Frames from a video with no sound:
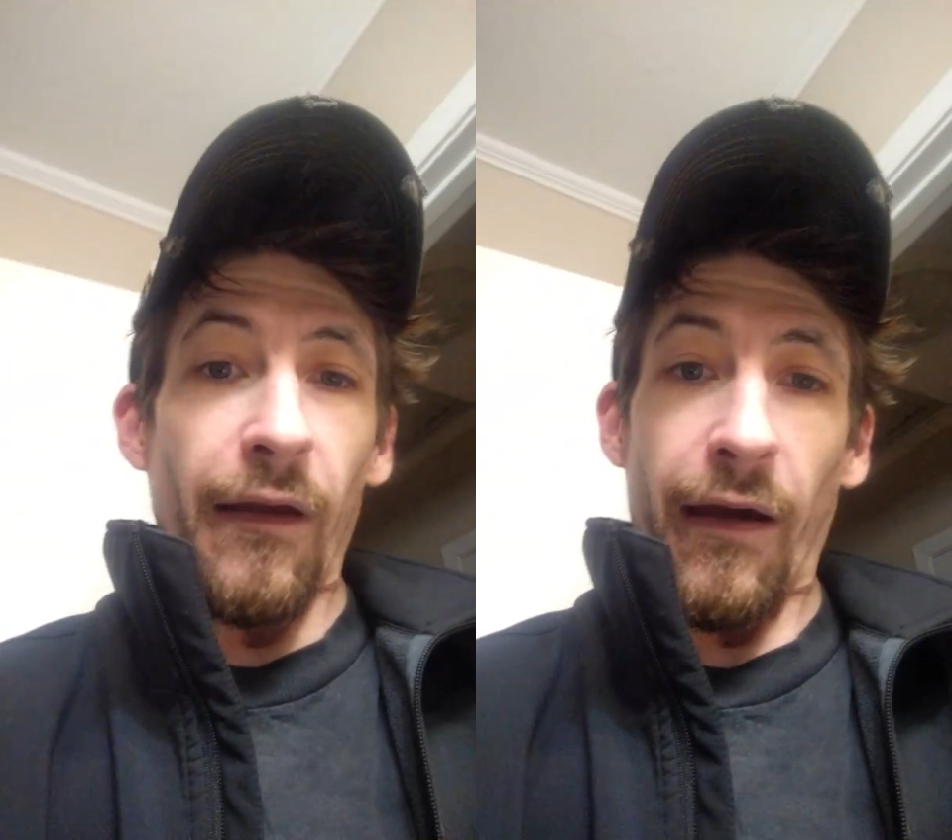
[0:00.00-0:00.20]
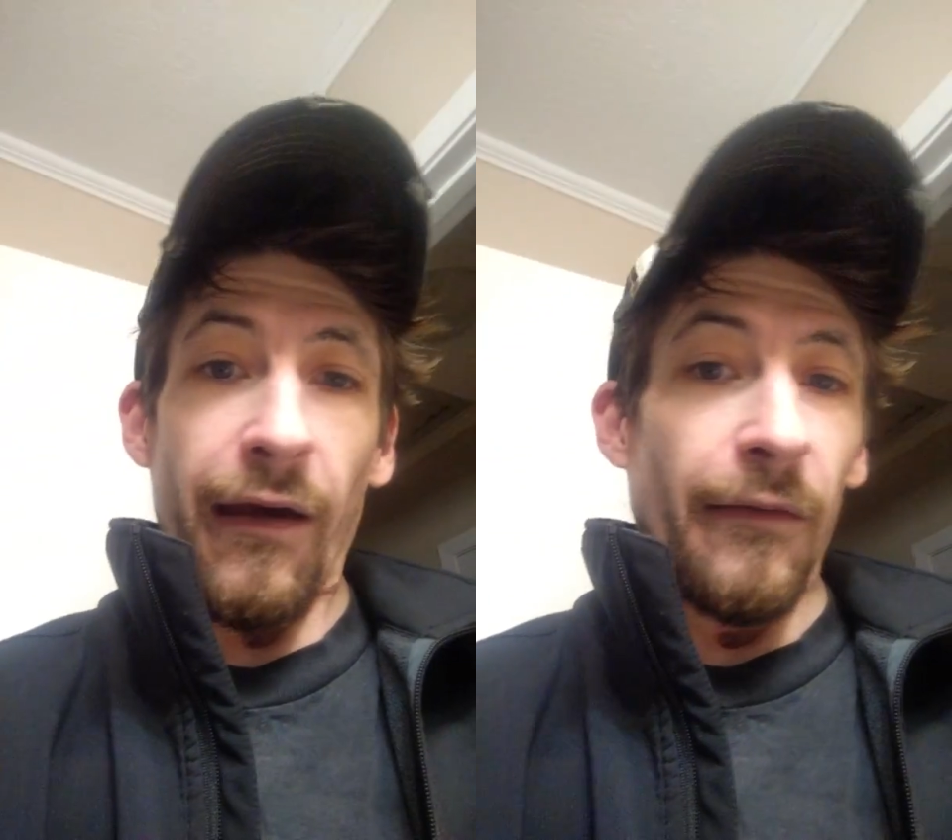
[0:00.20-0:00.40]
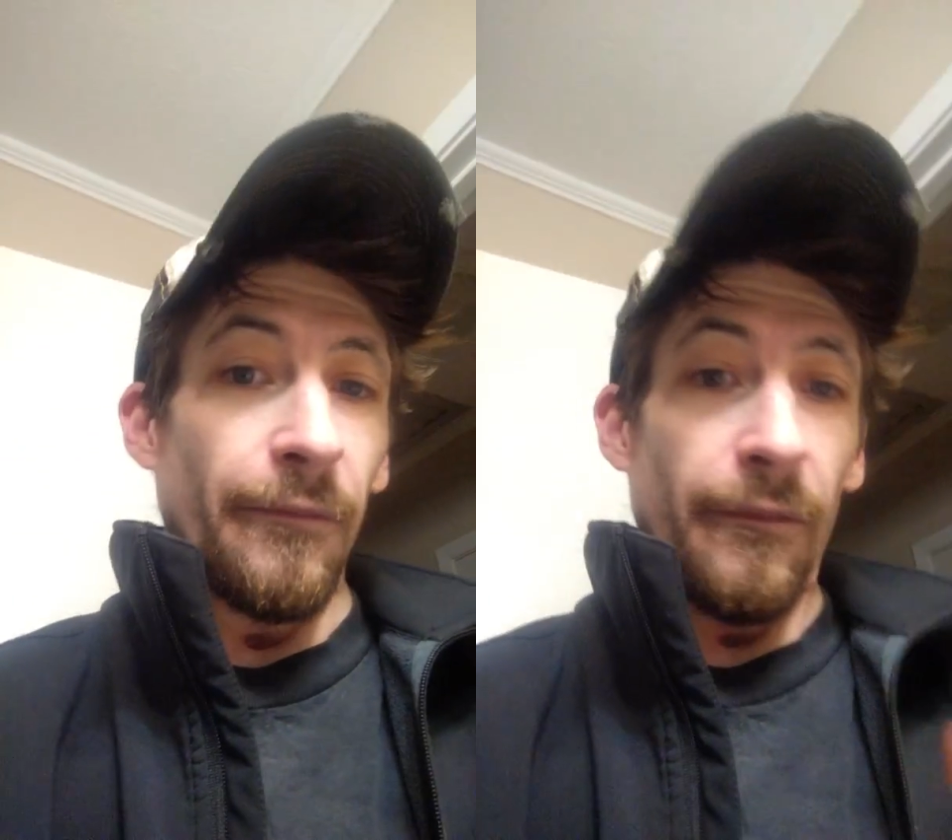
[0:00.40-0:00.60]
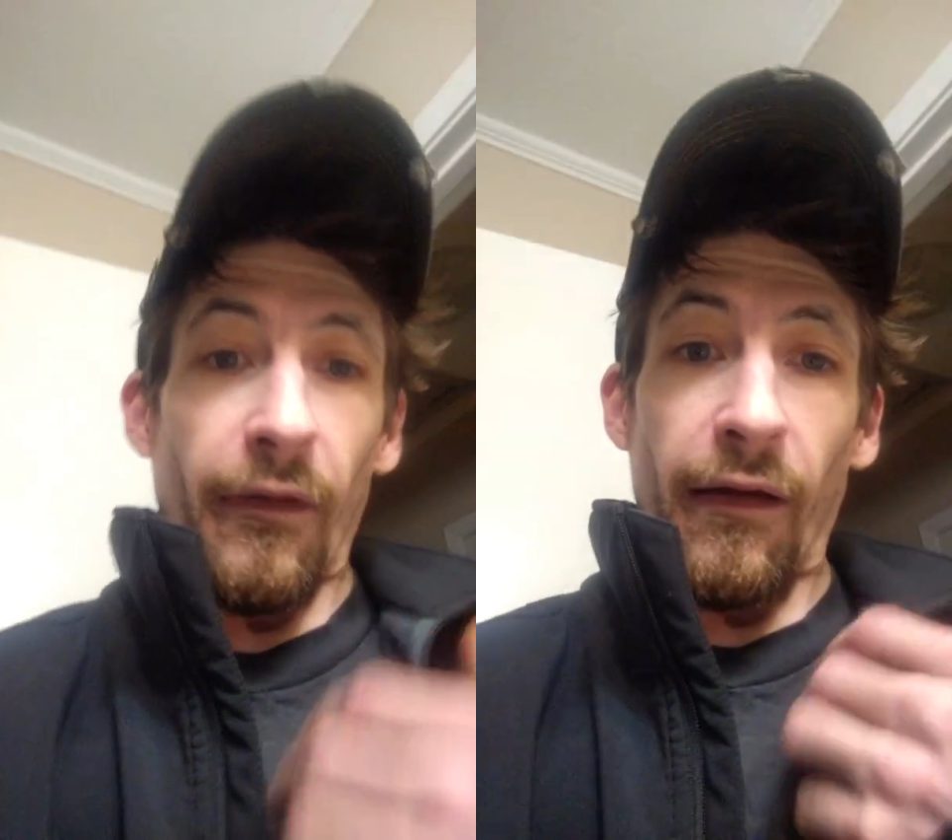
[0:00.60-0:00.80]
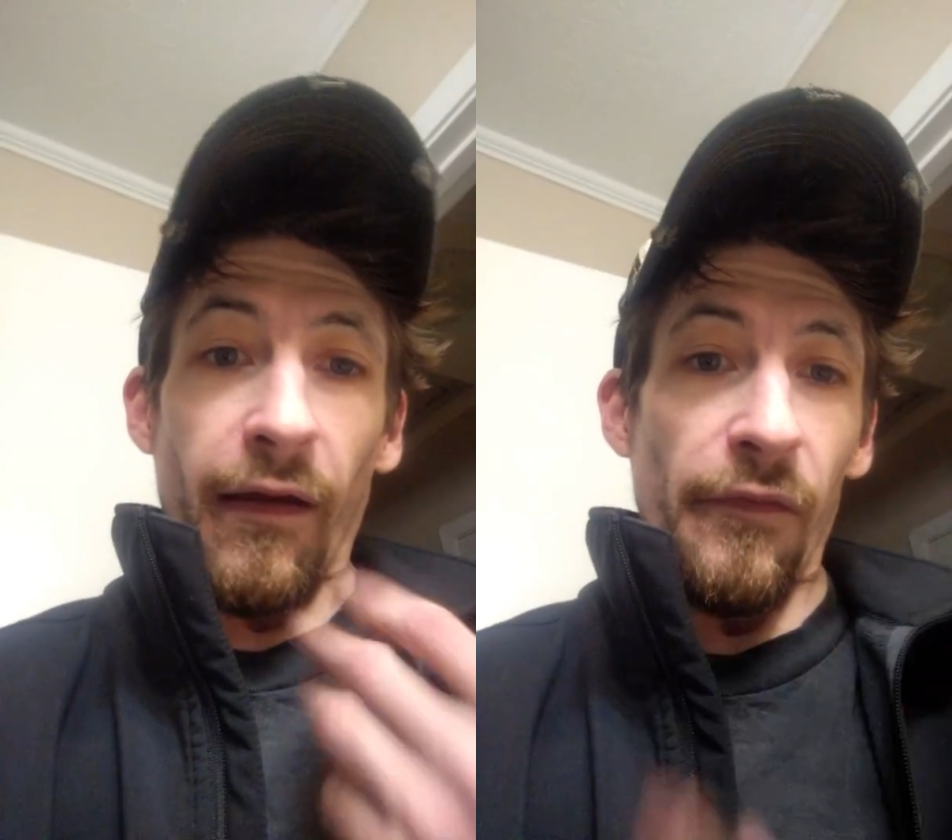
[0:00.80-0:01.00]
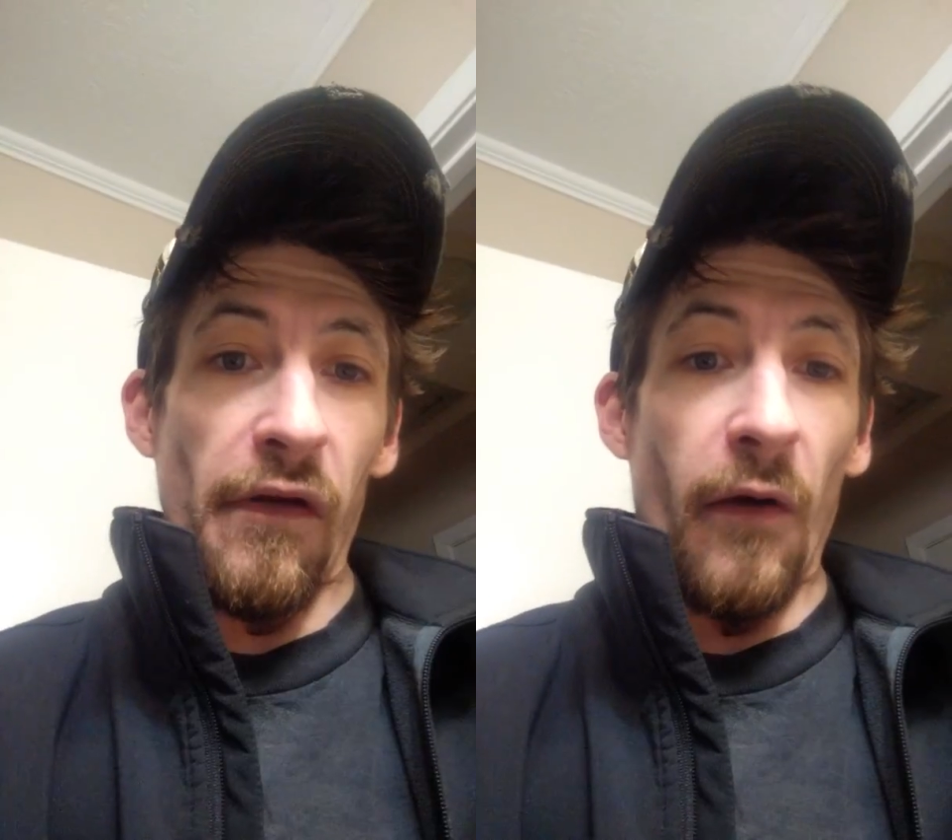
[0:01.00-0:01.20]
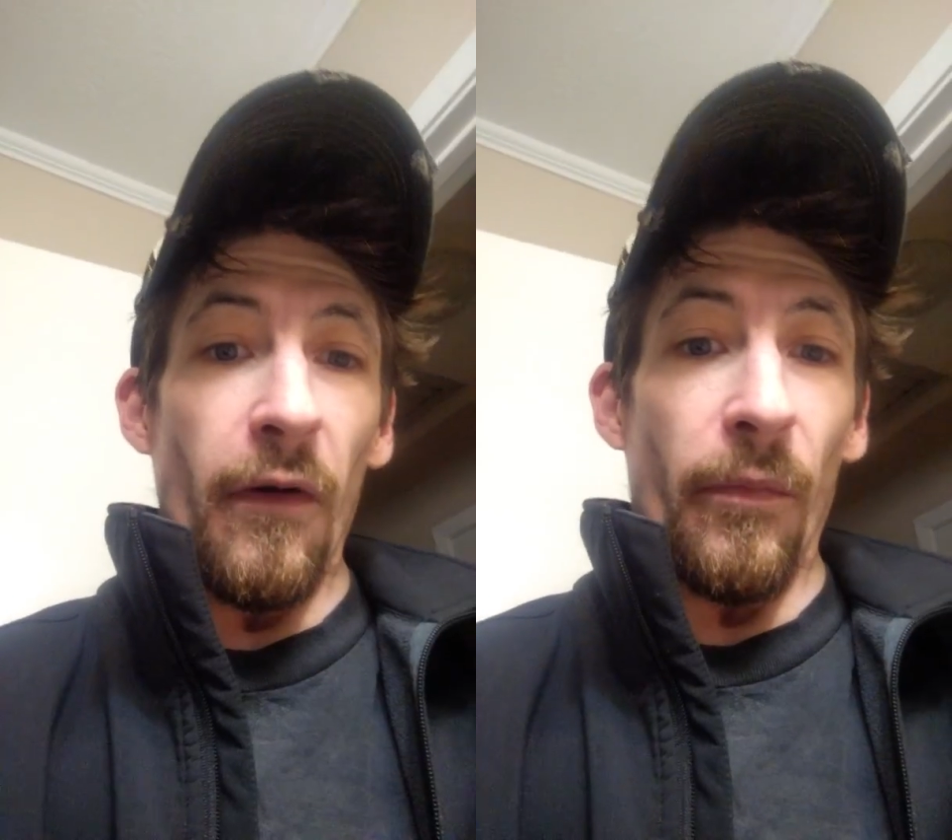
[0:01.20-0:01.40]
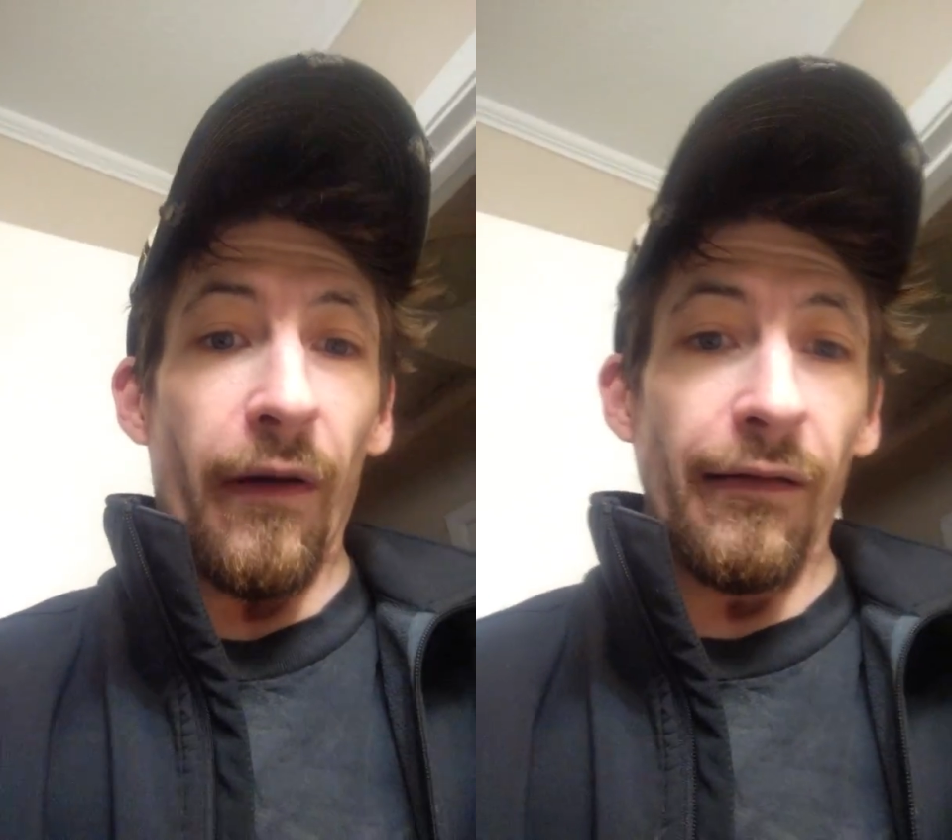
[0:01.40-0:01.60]
hey, if you know
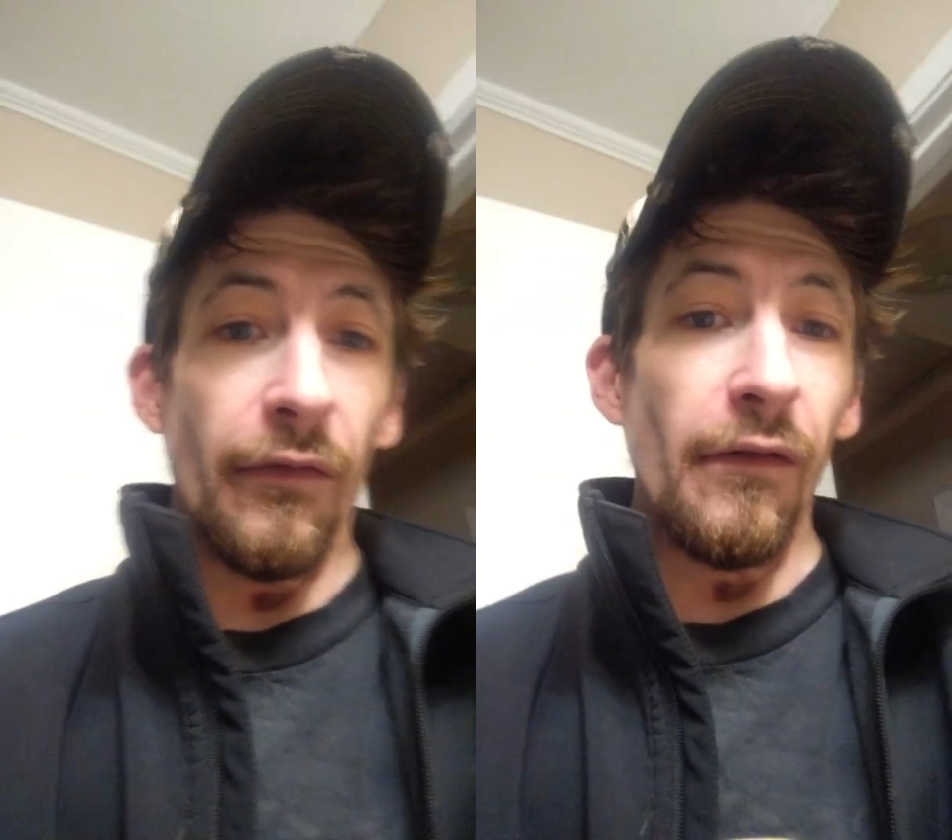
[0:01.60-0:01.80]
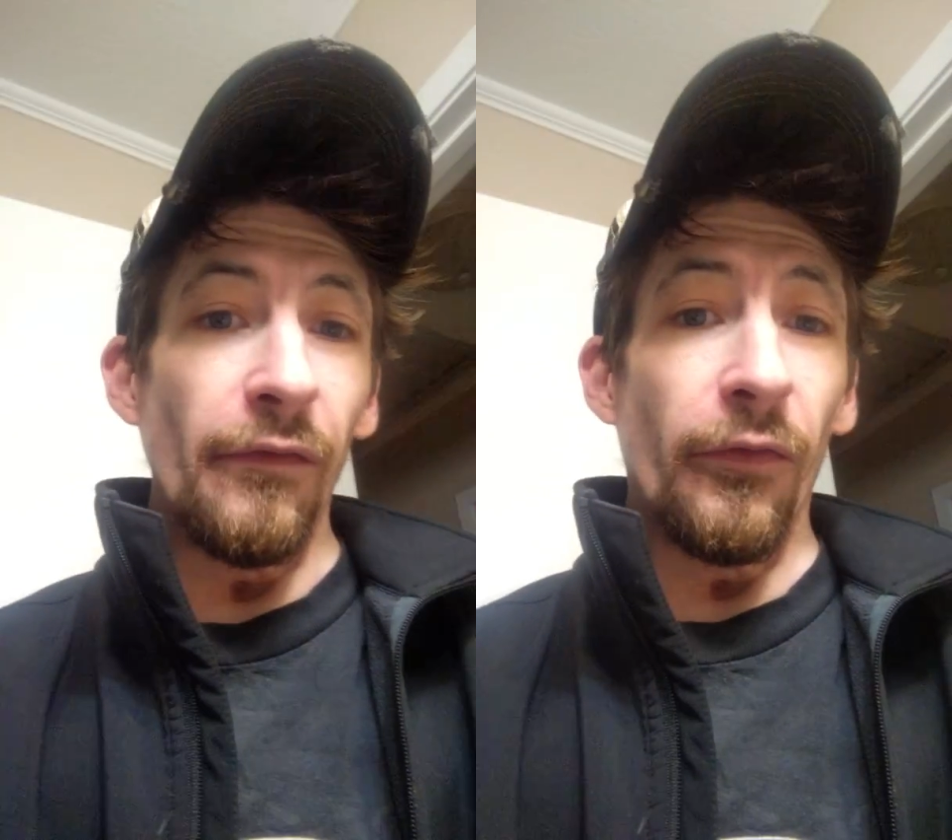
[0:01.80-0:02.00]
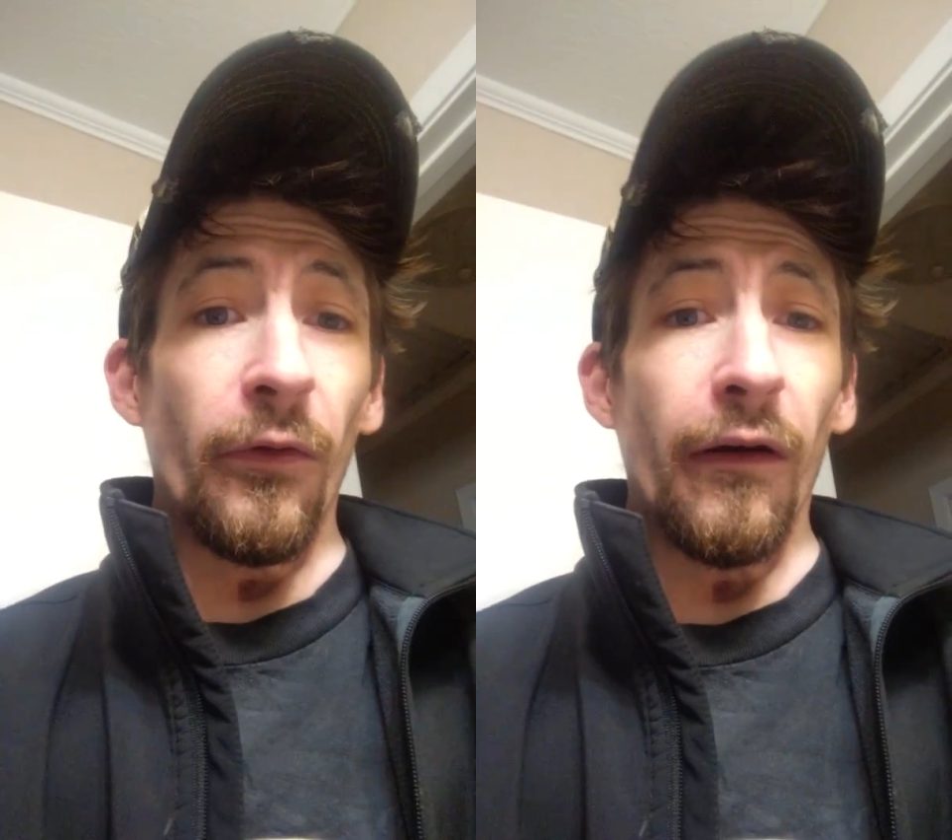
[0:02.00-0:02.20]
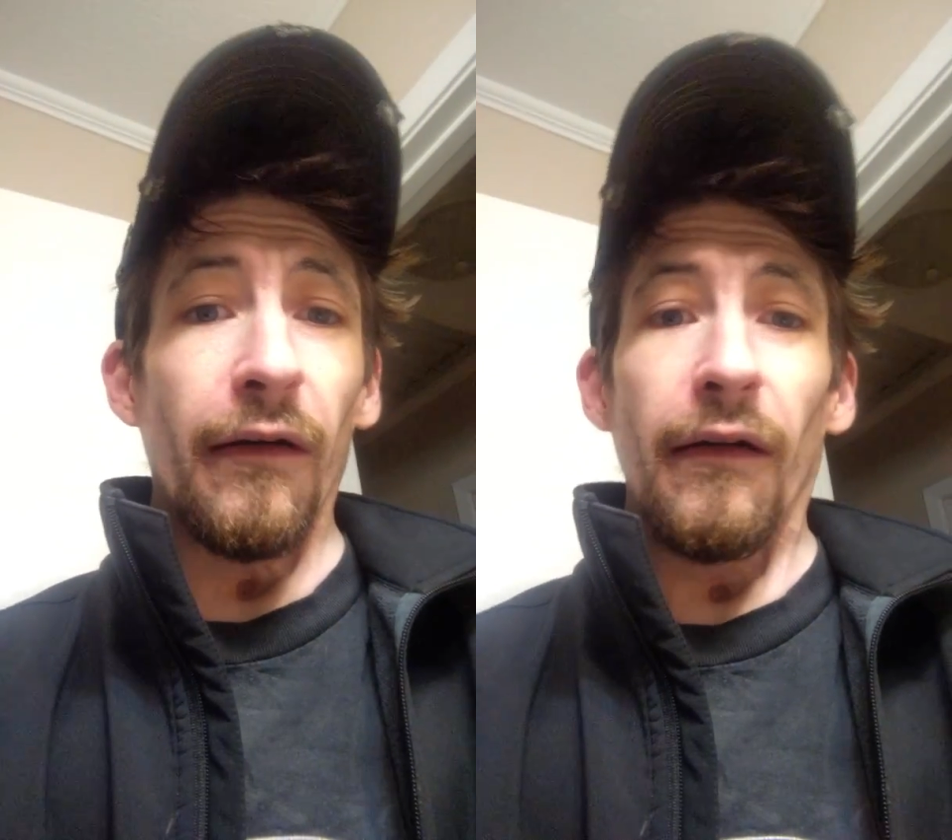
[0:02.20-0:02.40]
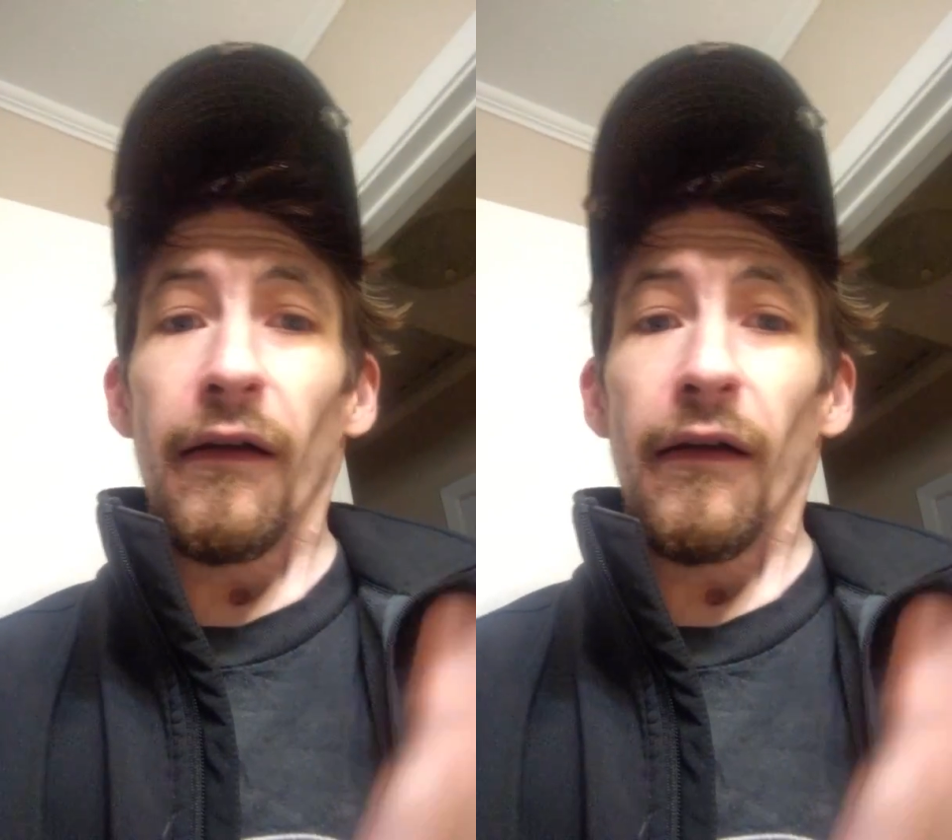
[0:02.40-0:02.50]
what brand to look for,